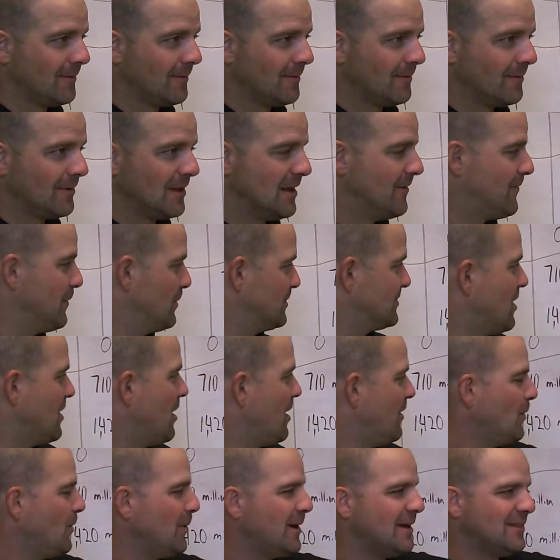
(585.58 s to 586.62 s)
If it was all
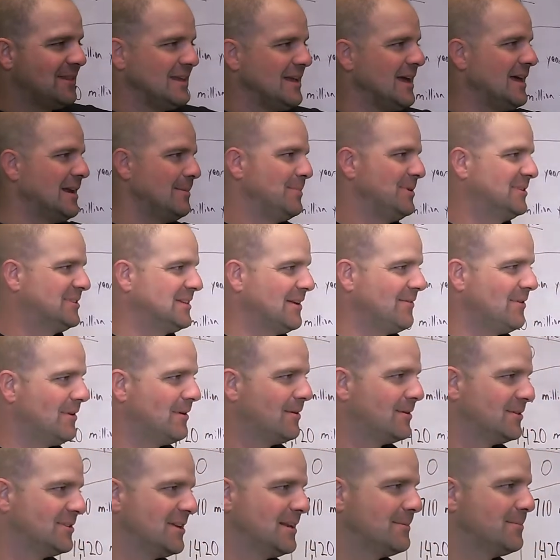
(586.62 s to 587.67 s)
the way at the end, it'd be
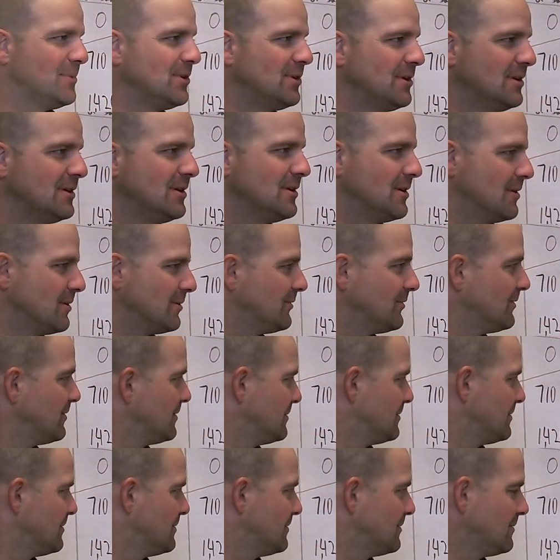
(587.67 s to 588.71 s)
710 million years
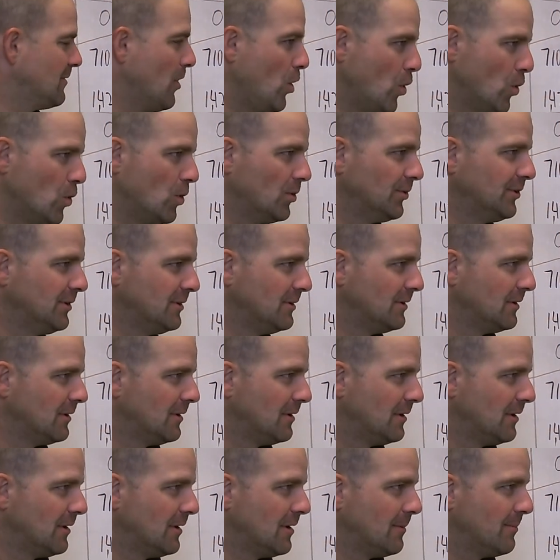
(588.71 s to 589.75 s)
old,
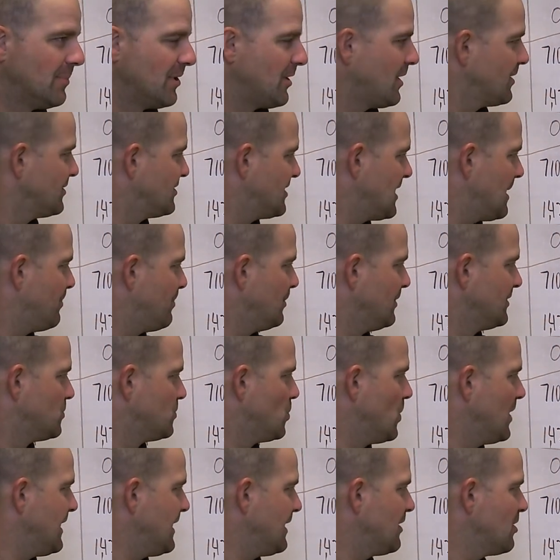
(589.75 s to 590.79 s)
but our sample is
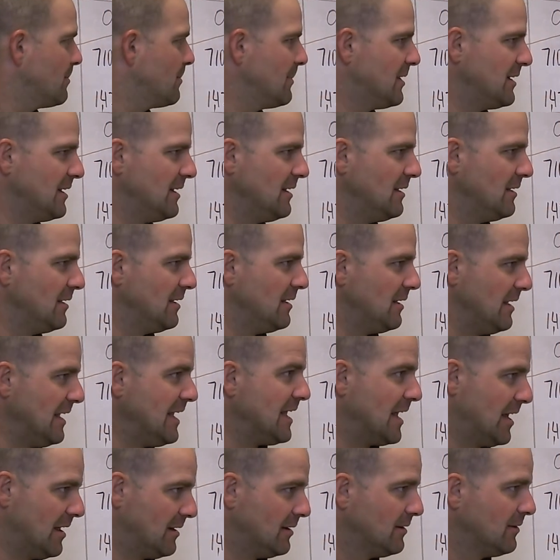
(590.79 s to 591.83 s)
one increment
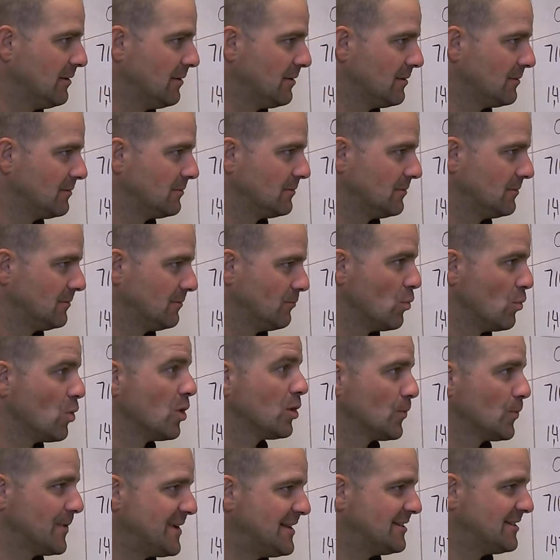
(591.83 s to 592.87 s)
in, more
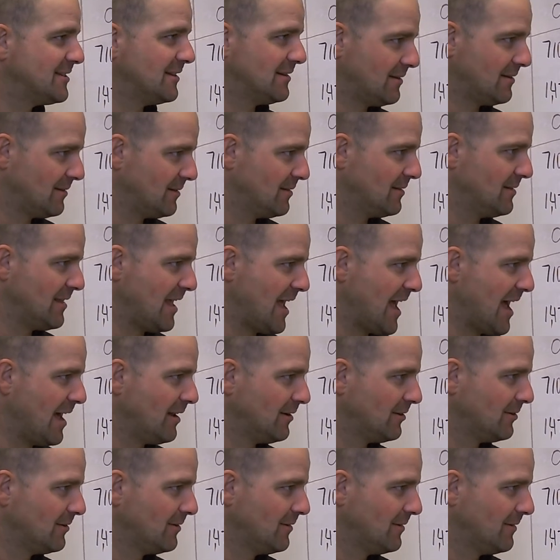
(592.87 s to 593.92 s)
recent than that.
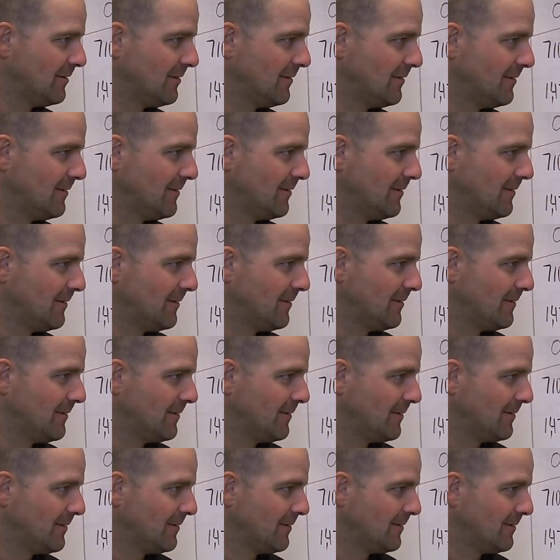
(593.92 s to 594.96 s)

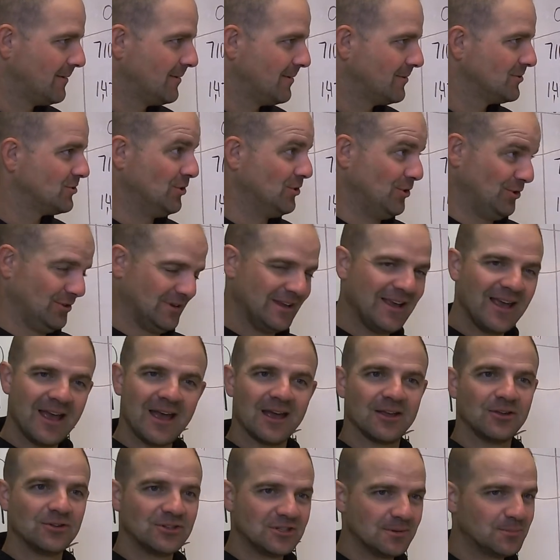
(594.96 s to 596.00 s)
So
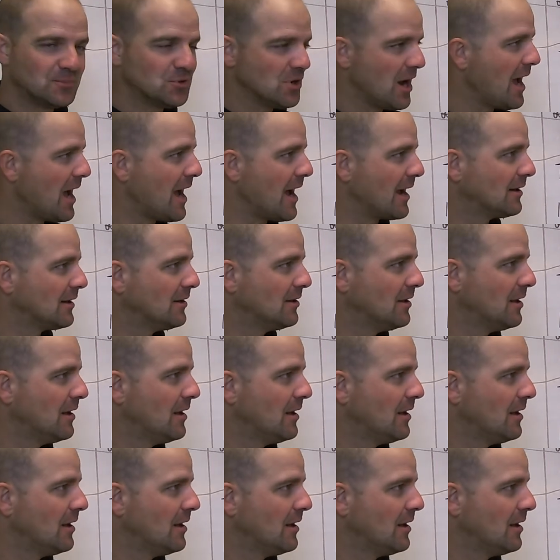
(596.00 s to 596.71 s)
you'd subtract.